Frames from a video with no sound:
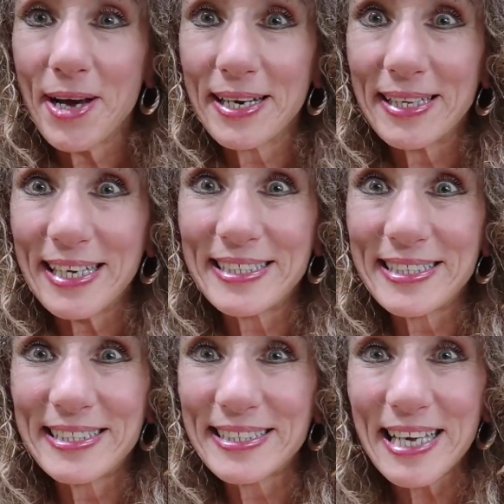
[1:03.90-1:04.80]
not a
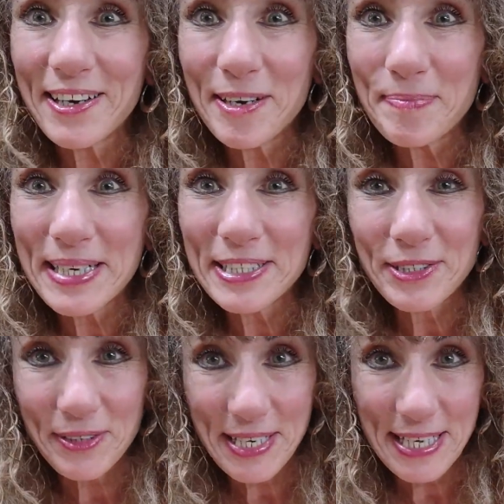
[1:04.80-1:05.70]
licensed
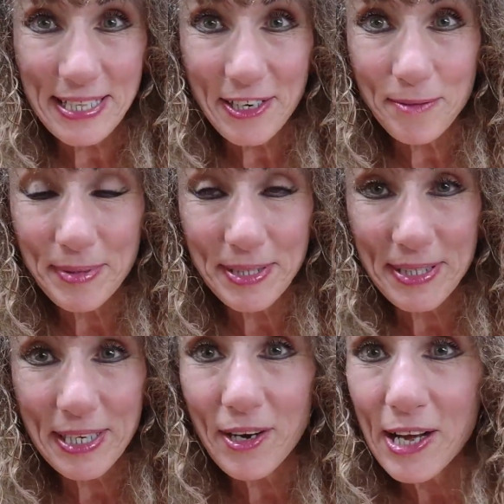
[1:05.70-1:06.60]
therapist or any therapist
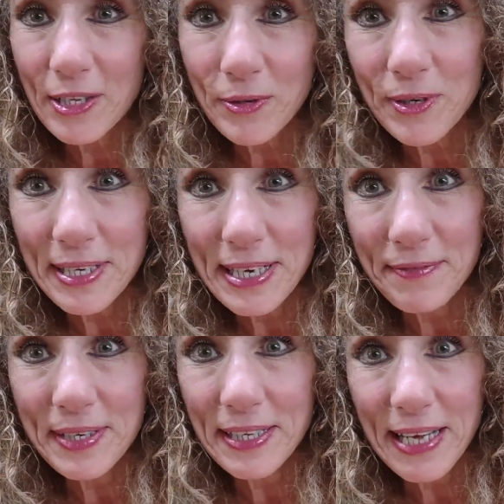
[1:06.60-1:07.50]
at all, or
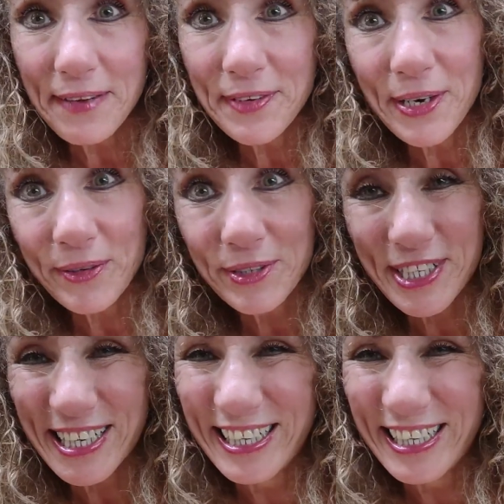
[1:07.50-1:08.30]
even a life coach.